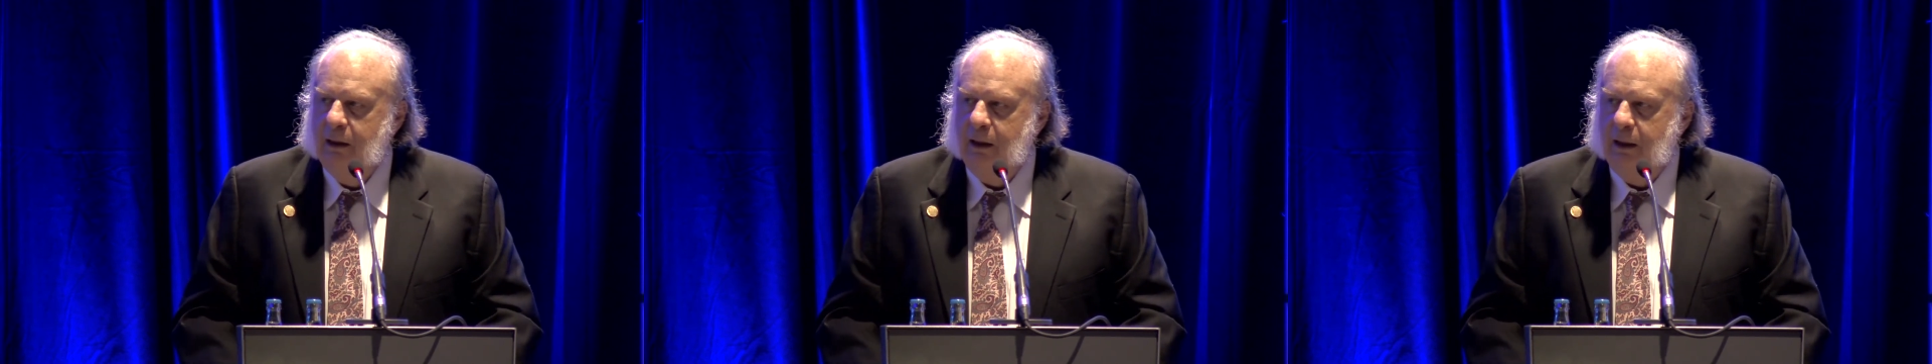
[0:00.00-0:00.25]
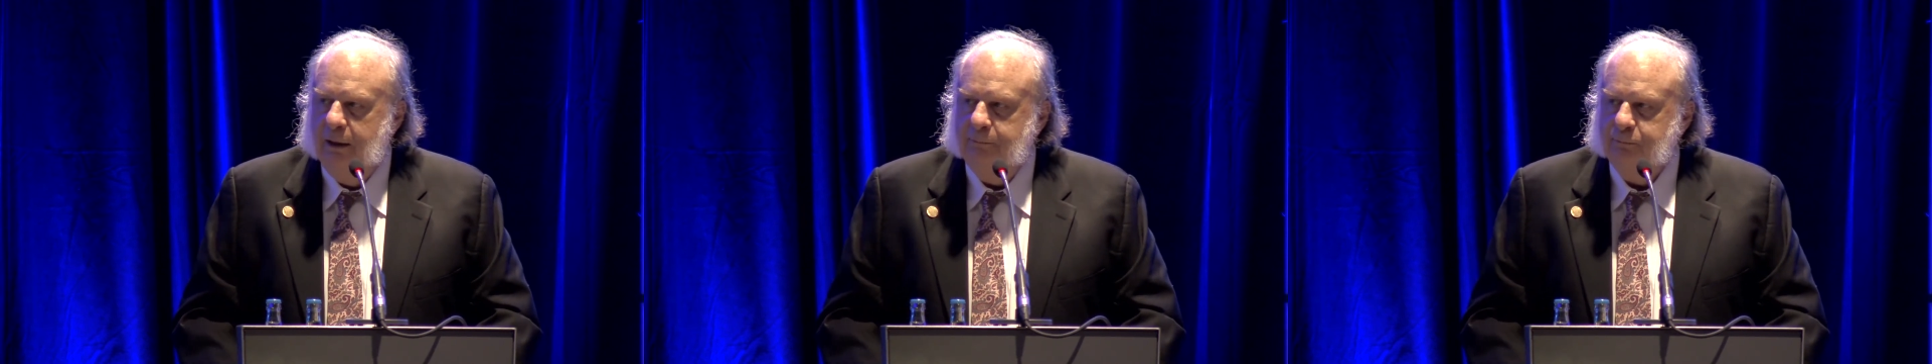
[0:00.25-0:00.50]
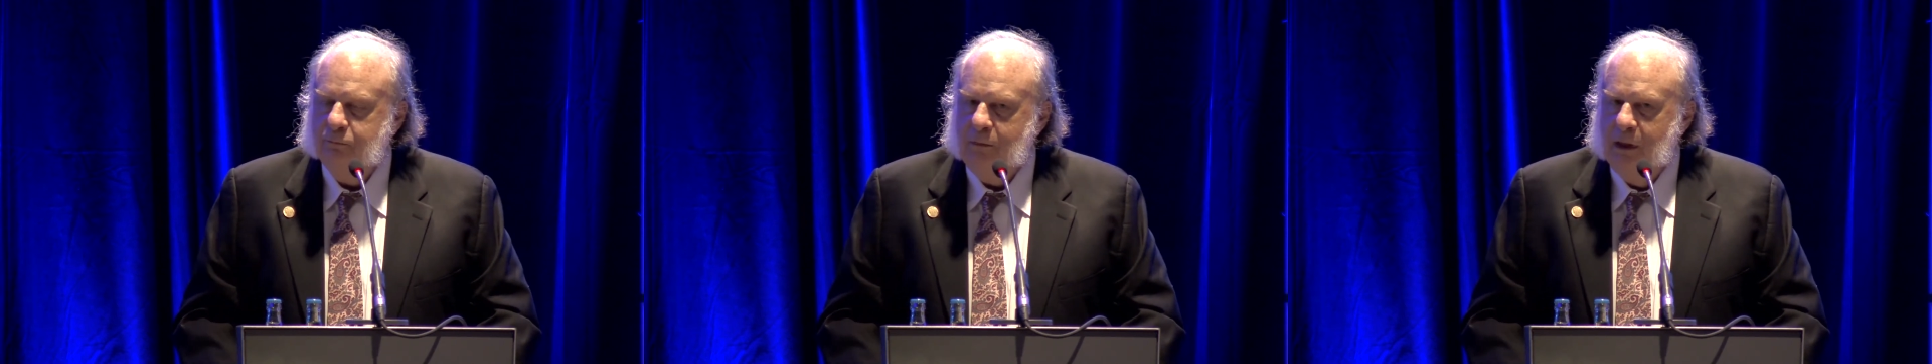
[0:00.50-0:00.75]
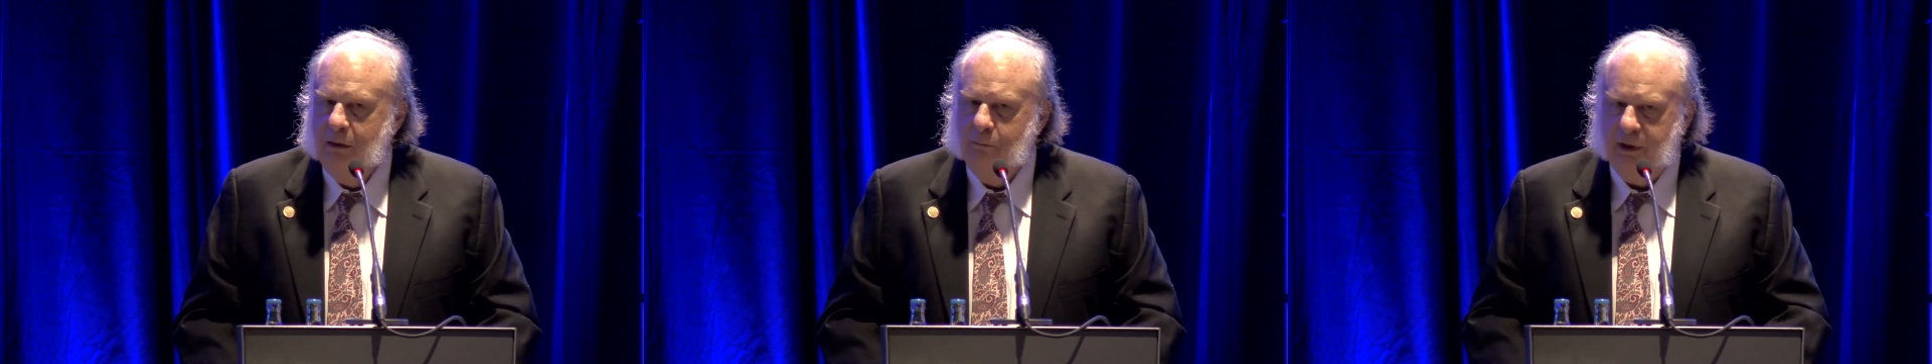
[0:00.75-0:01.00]

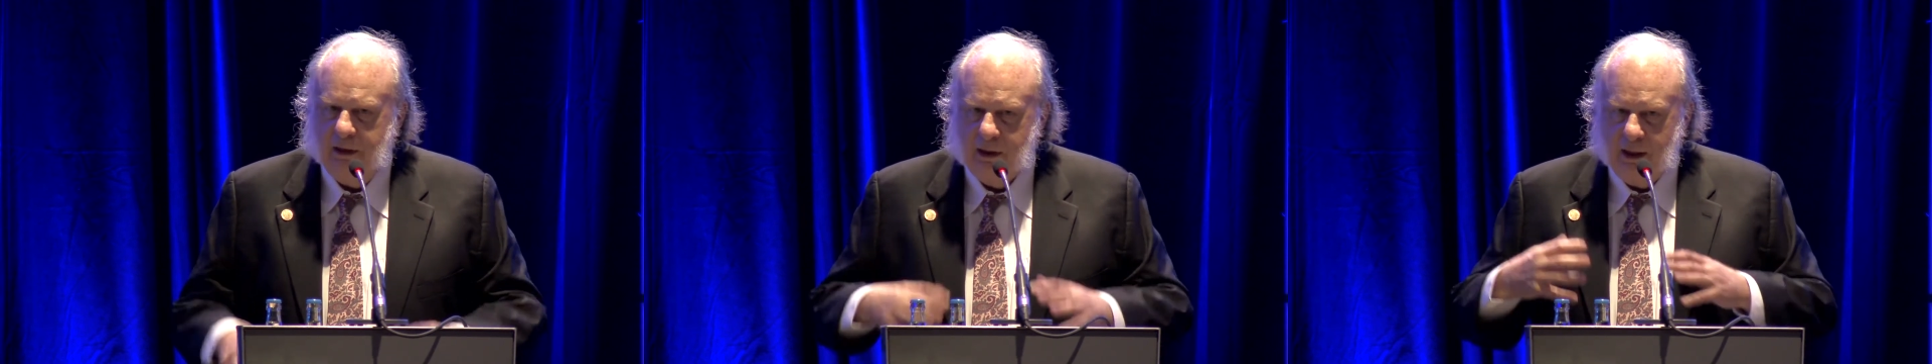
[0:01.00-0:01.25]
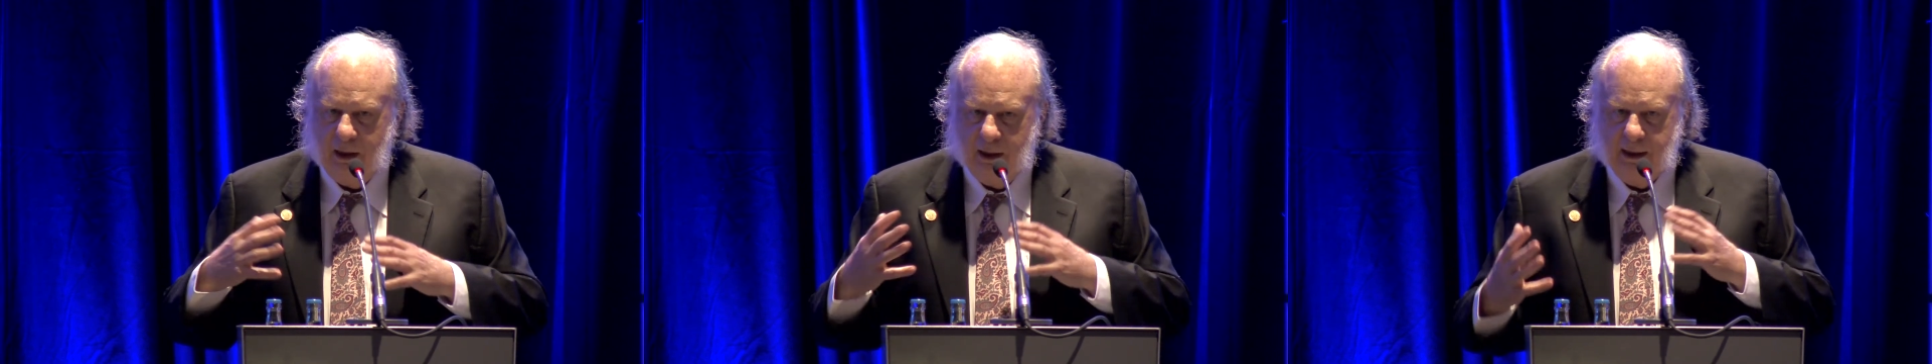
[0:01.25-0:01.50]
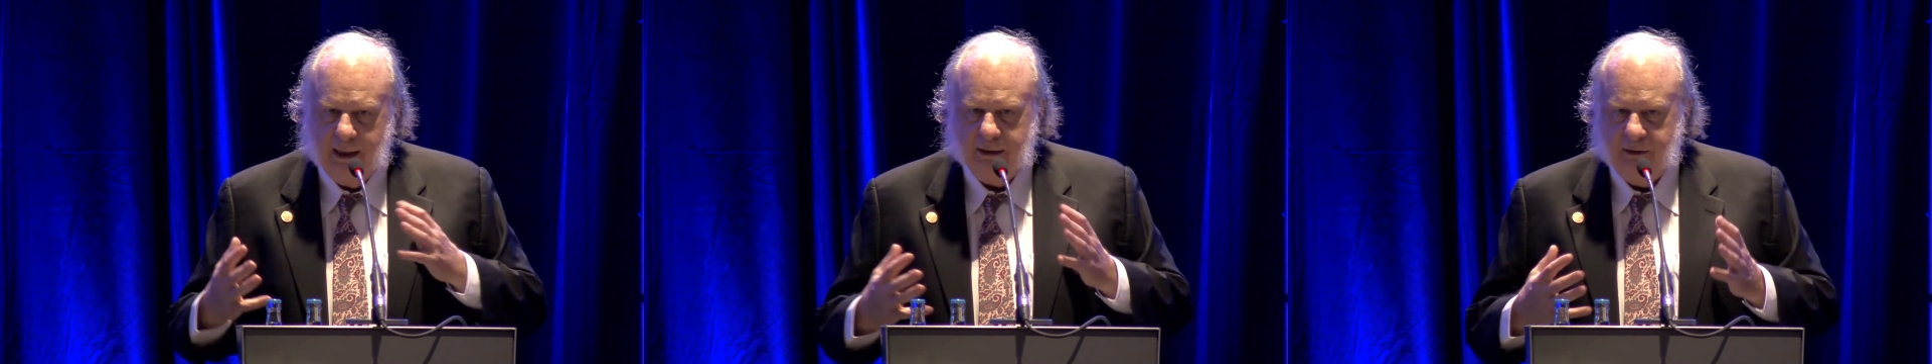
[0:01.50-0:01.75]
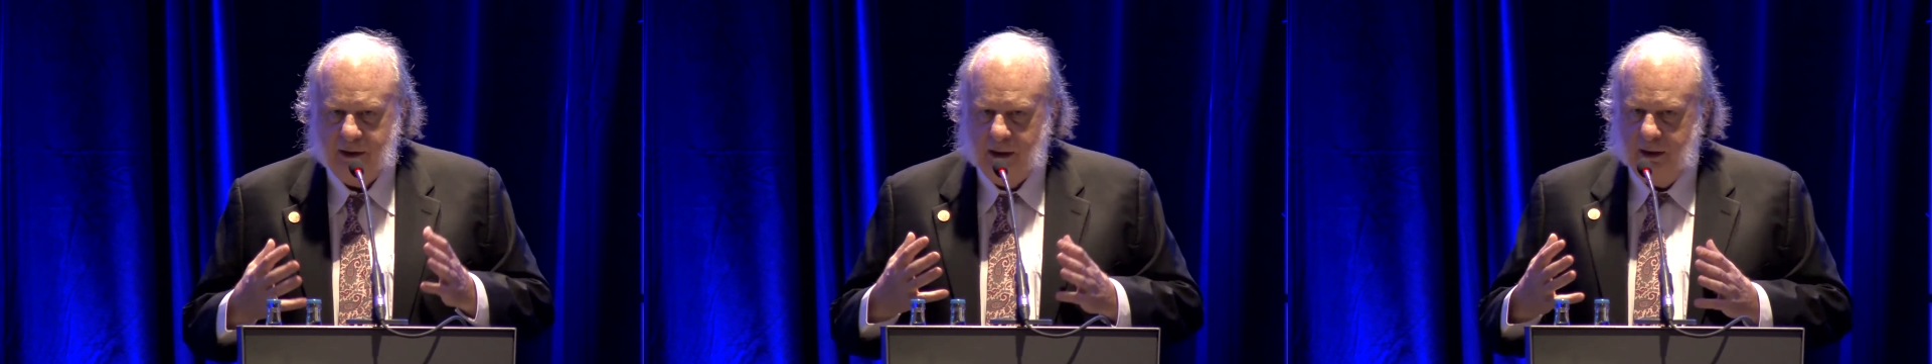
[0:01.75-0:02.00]
But he kind of got the